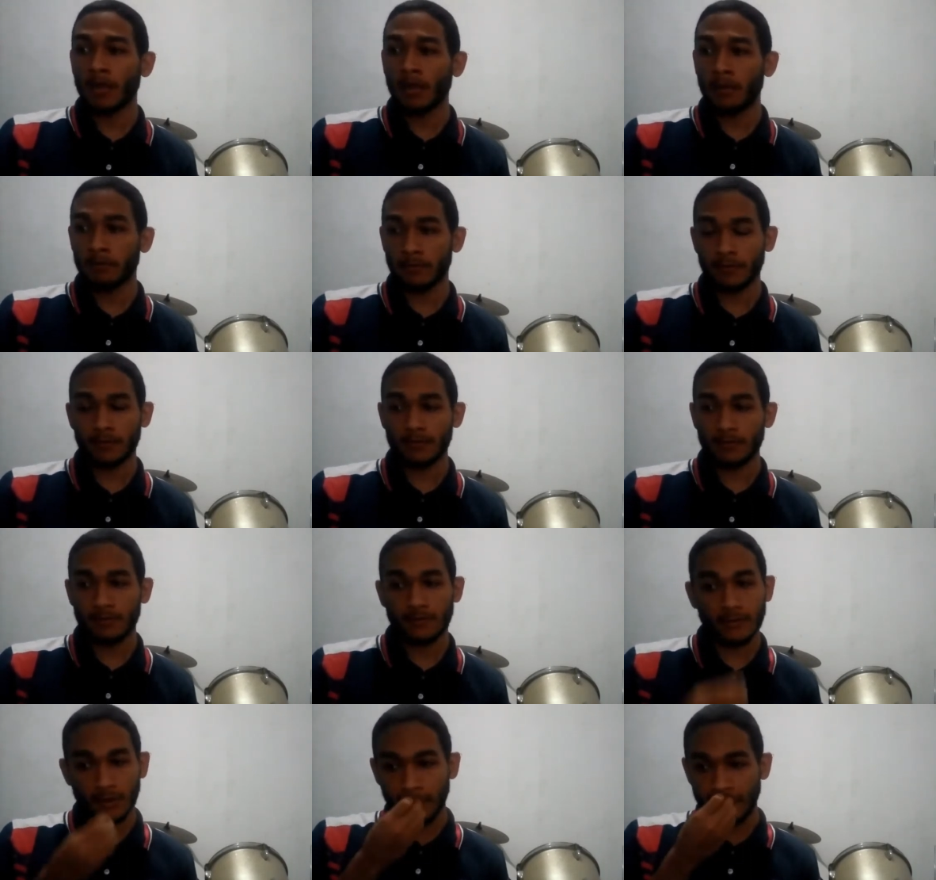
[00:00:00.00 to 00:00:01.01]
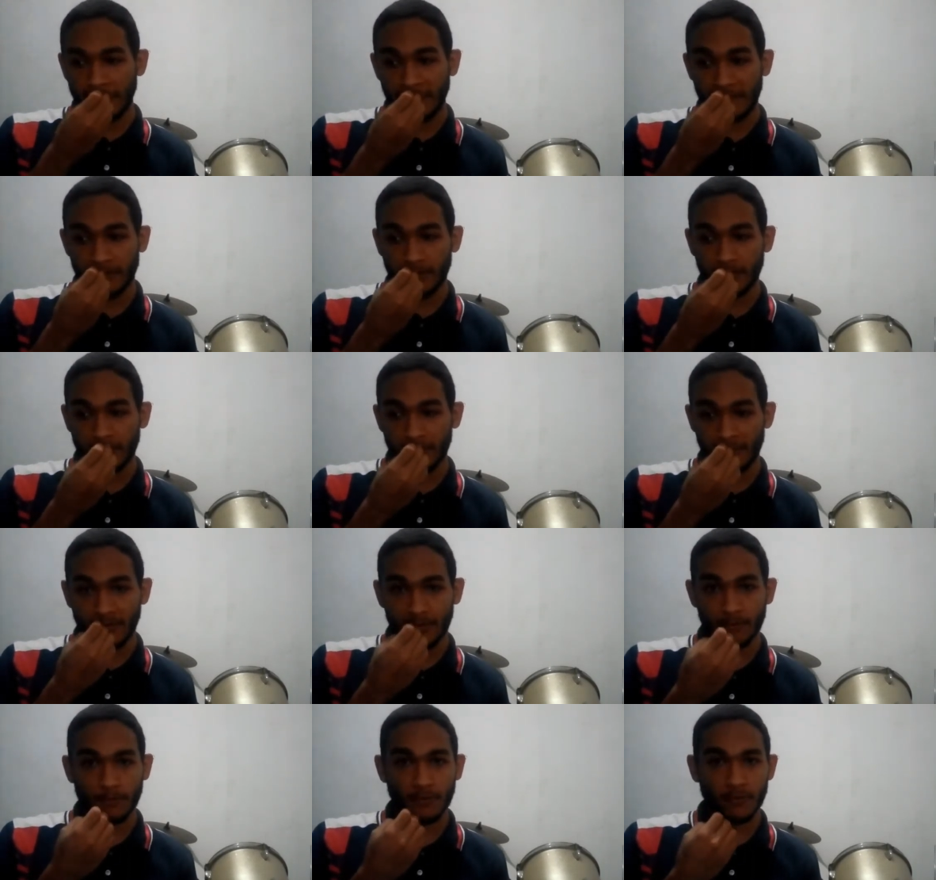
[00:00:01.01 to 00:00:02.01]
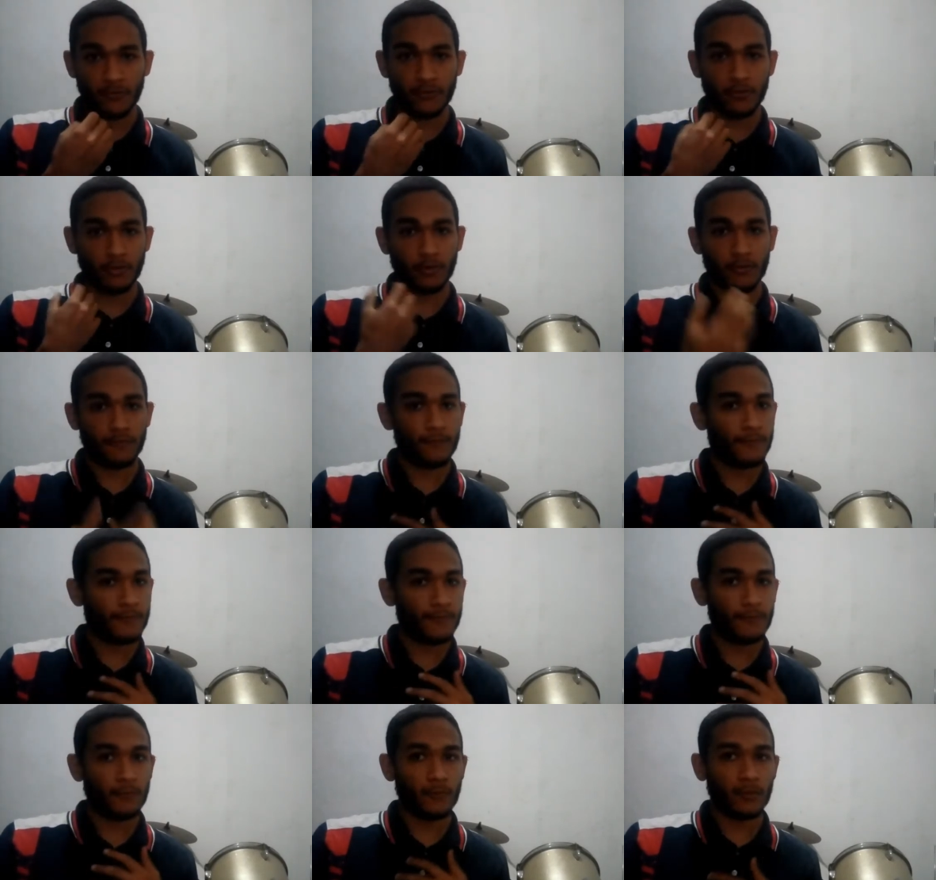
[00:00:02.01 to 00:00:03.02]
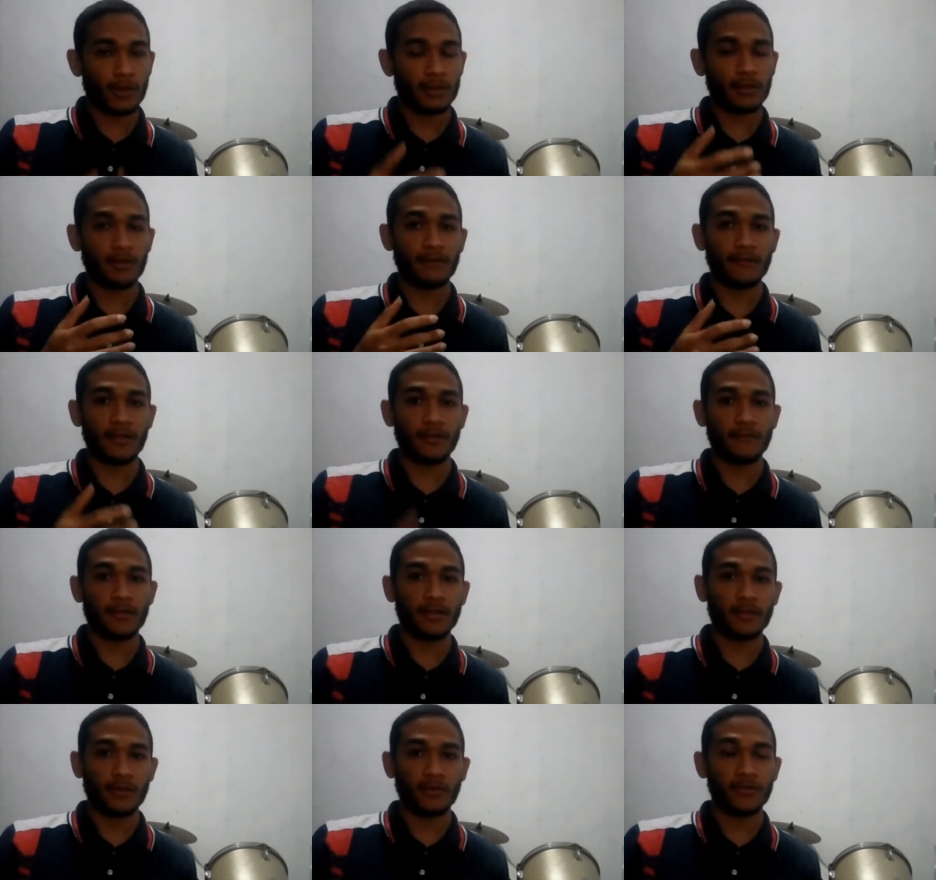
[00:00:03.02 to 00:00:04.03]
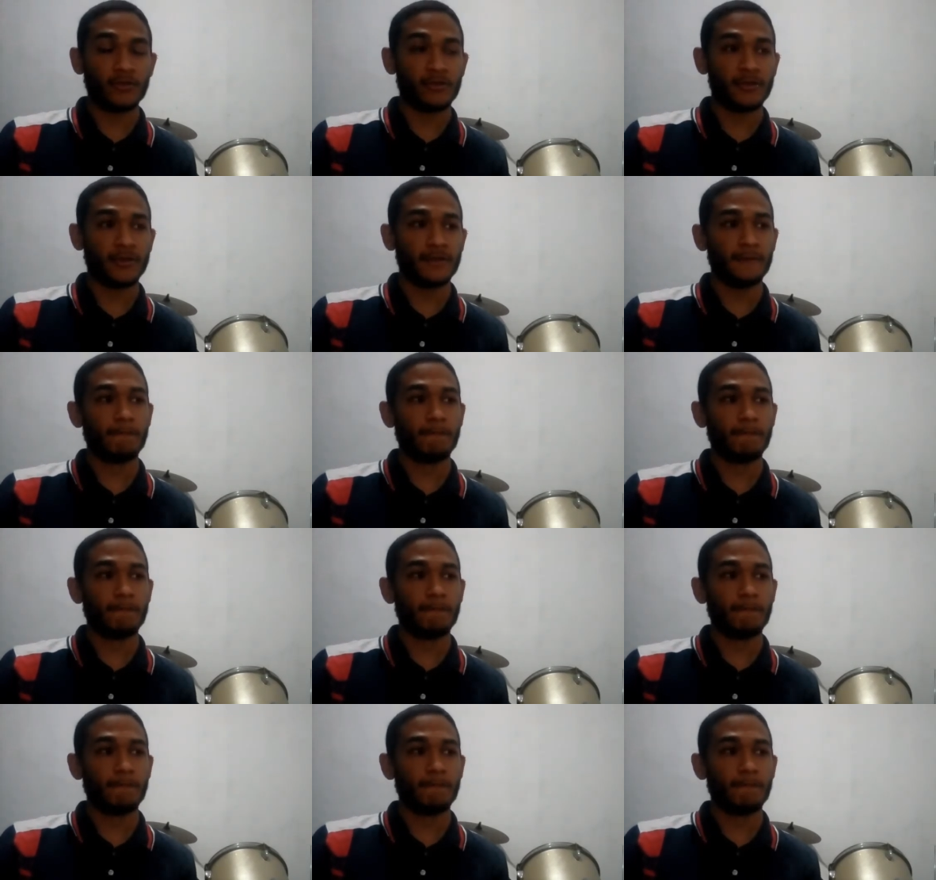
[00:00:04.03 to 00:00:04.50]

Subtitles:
But secondly, depends on what level of guitar you're in.